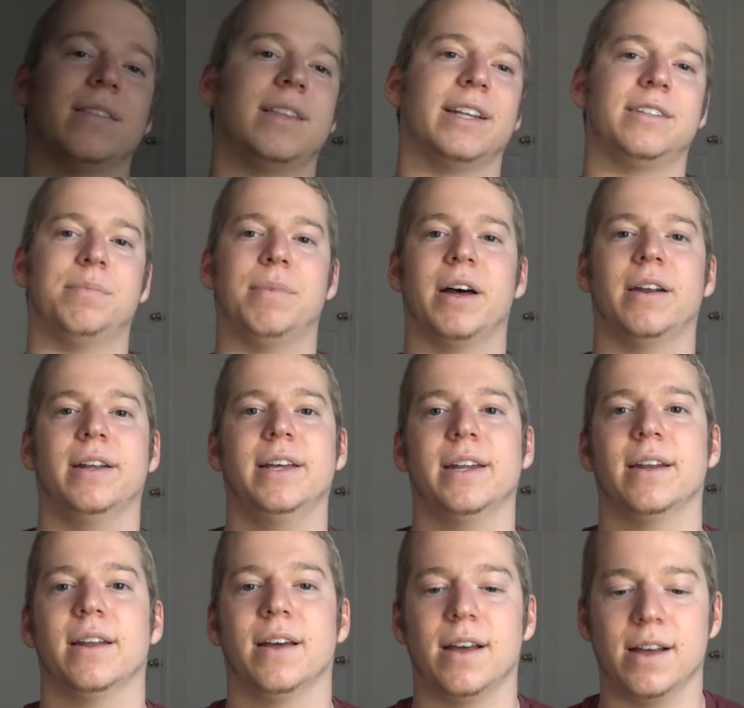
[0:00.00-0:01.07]
that's about
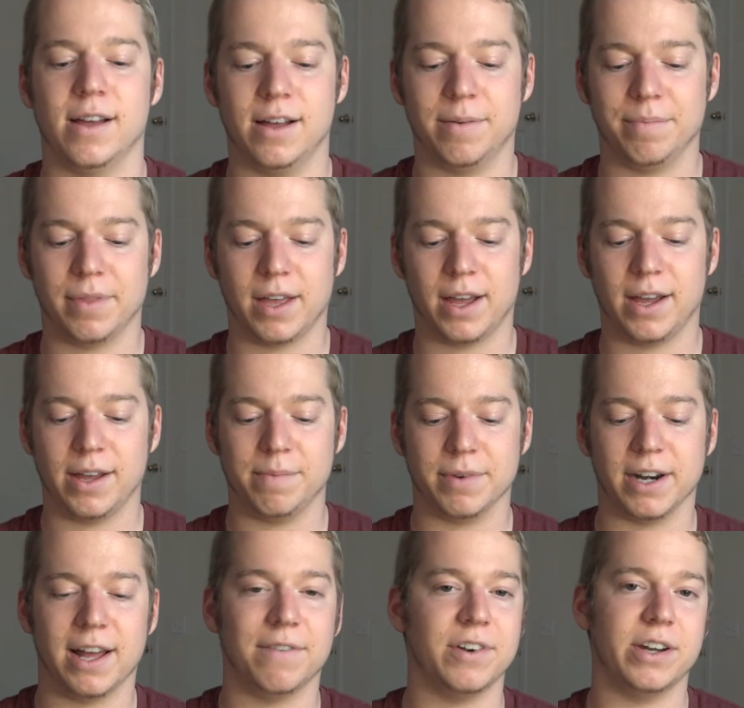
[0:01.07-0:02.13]
it. I'm
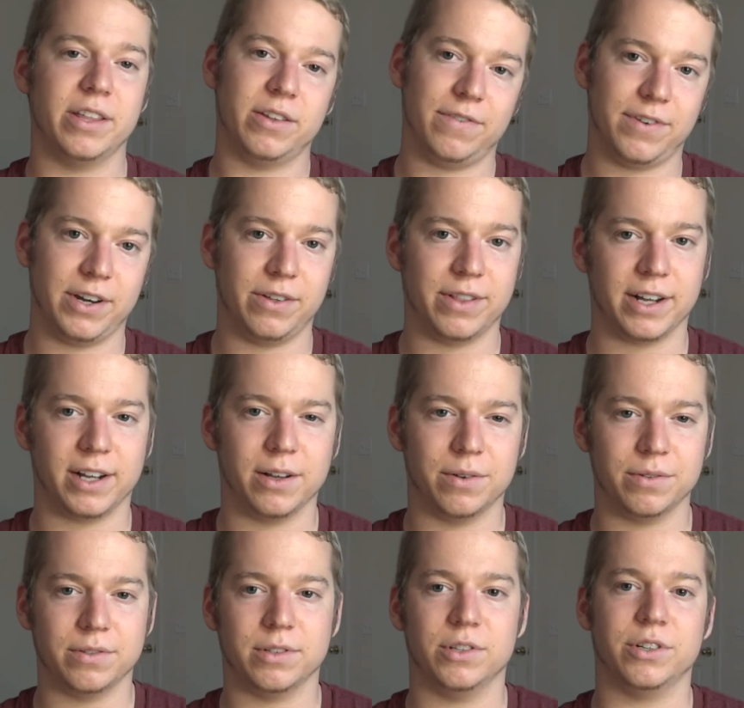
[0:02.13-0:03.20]
gonna have another video that
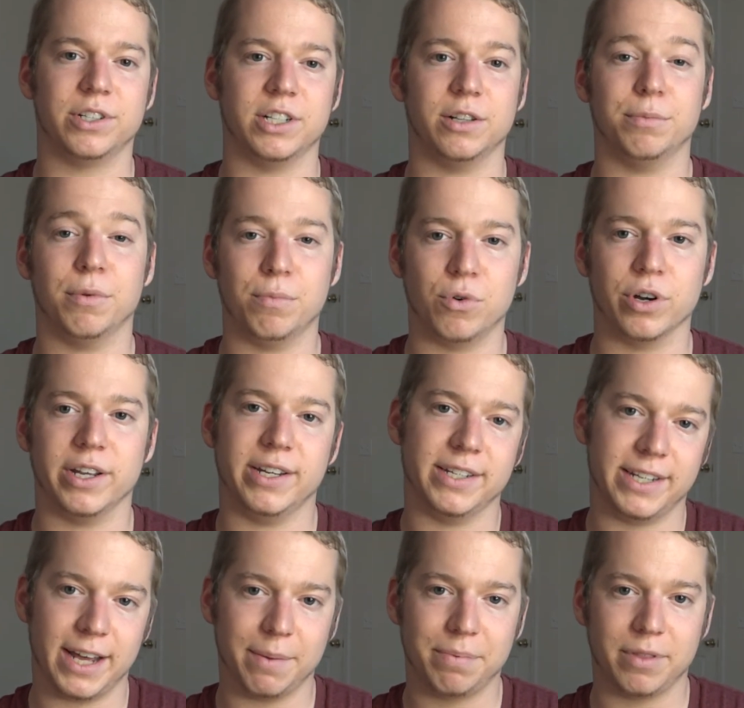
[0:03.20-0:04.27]
looks a little bit more in
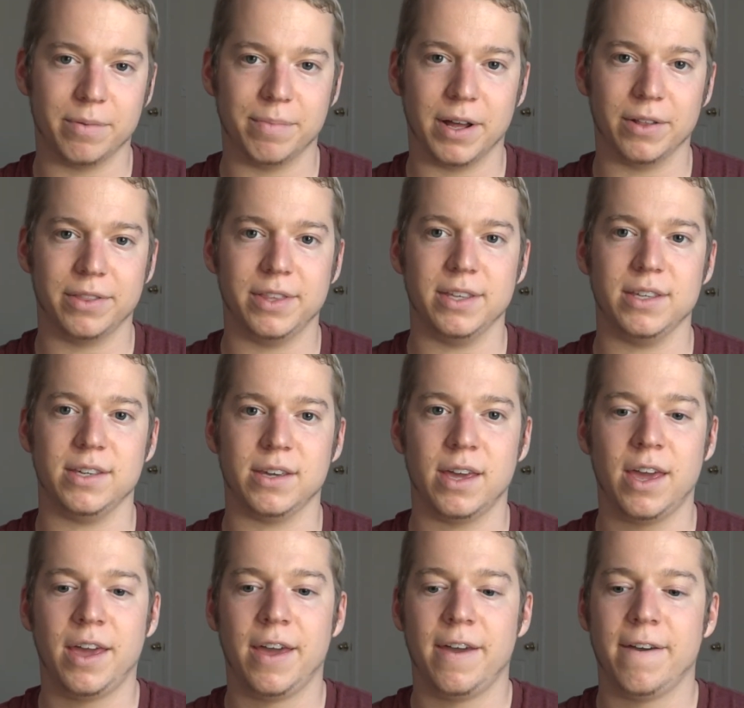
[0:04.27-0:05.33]
depth about the
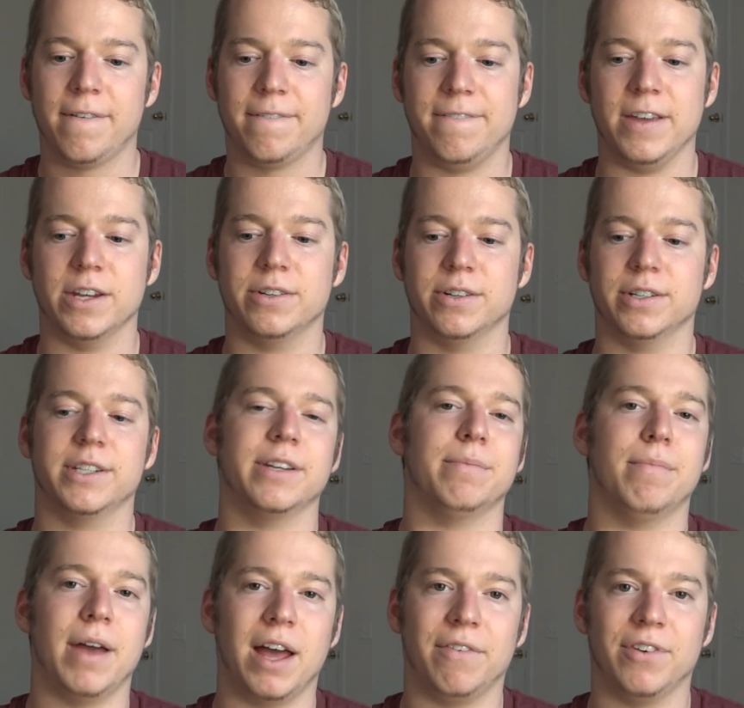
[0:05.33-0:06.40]
features in
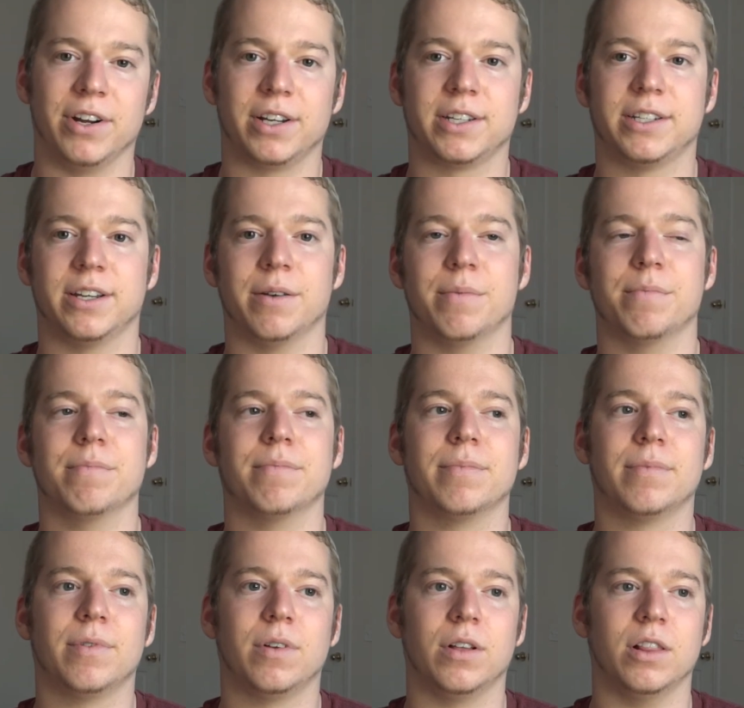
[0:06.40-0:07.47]
Mavericks, some
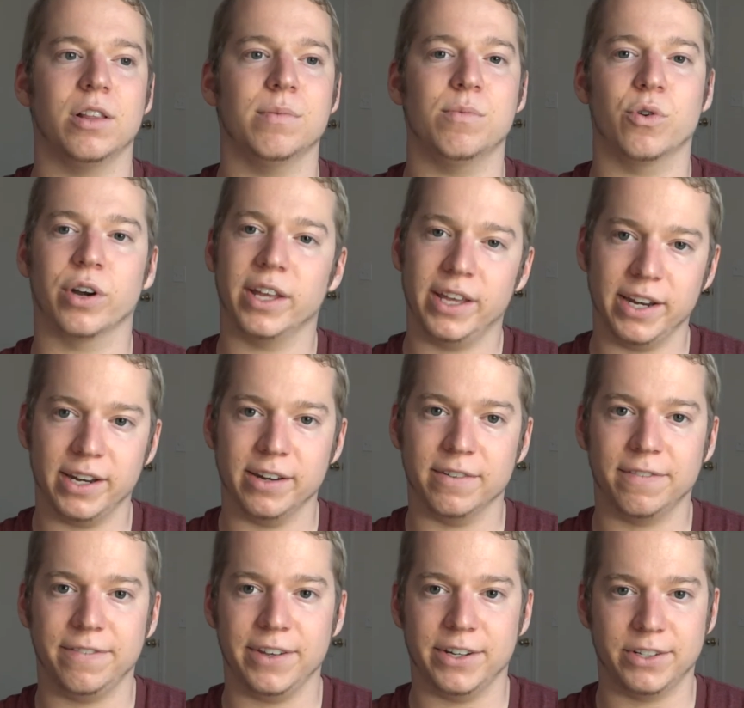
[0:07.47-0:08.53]
a little more hidden
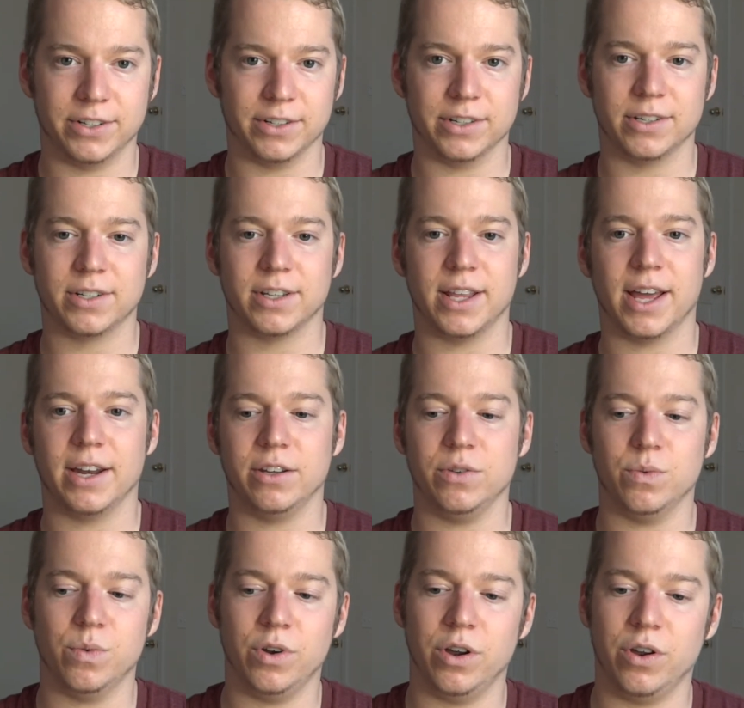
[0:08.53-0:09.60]
features that you
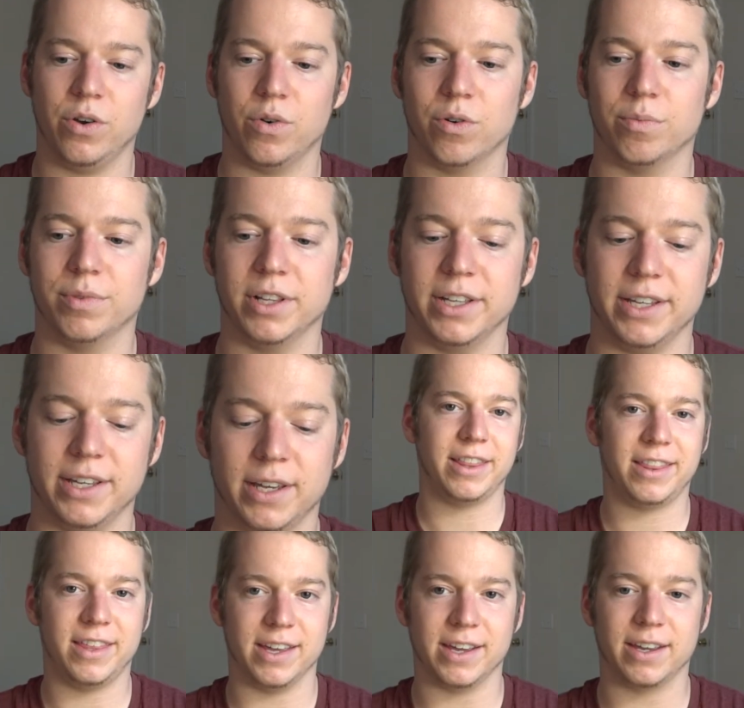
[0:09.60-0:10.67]
wouldn't normally
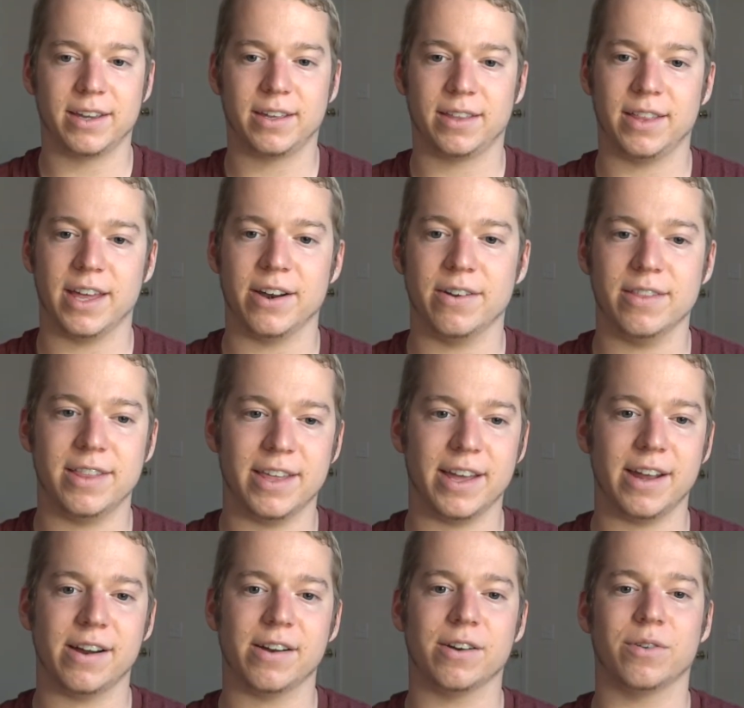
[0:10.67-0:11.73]
think that are
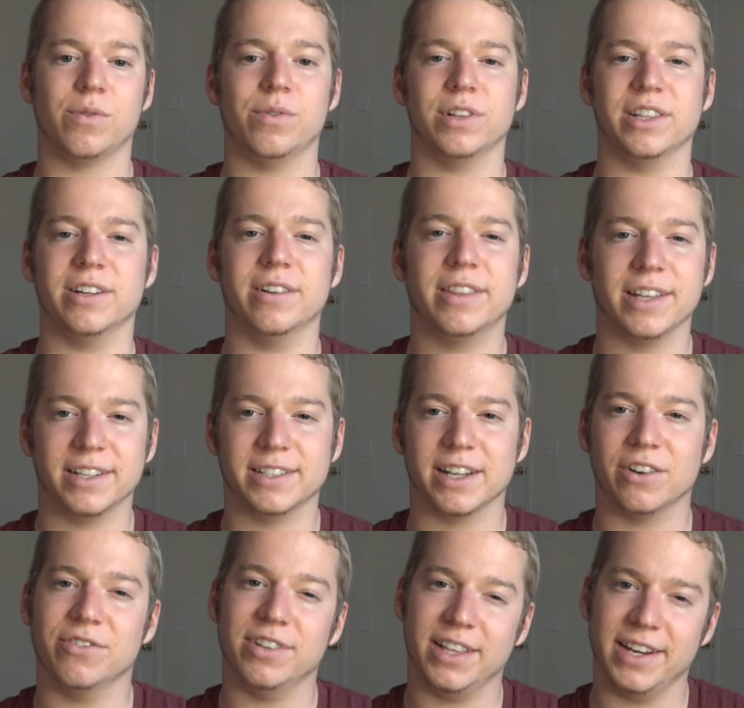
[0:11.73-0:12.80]
there, or little things that
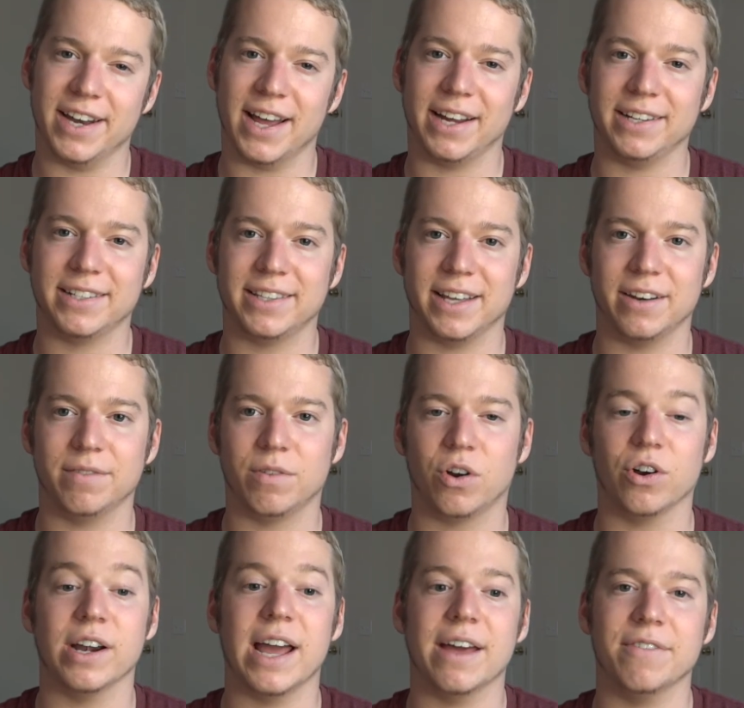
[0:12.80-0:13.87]
are really nice that
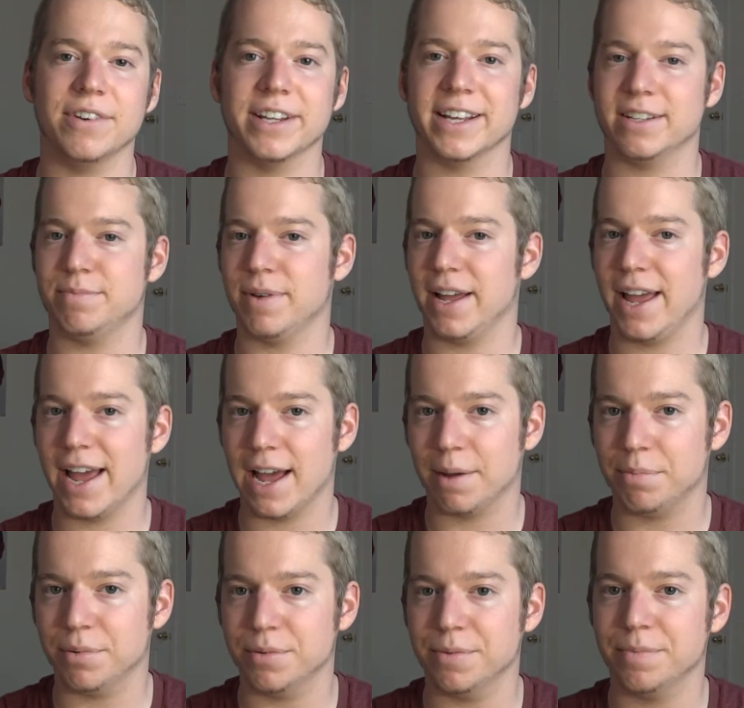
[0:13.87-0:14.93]
aren't advertised by
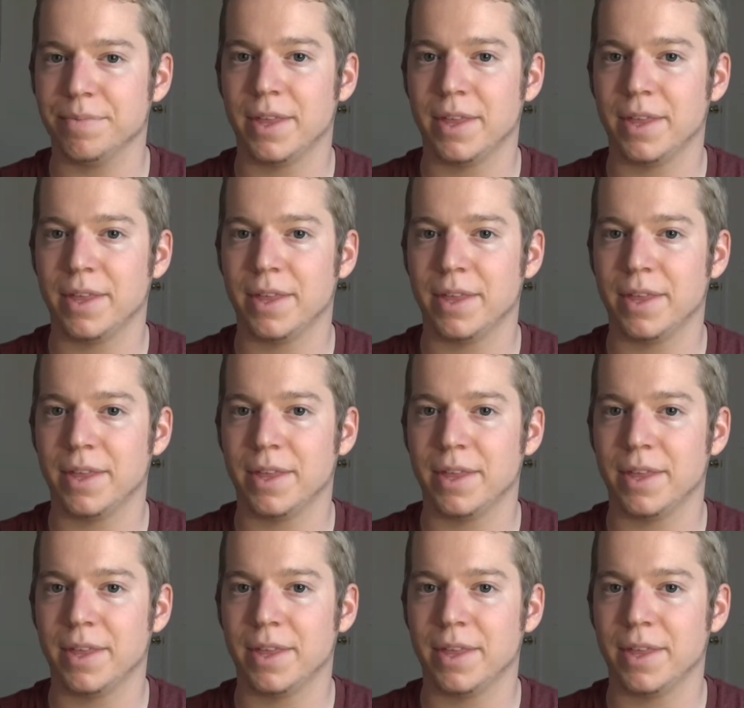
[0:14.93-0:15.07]
Apple.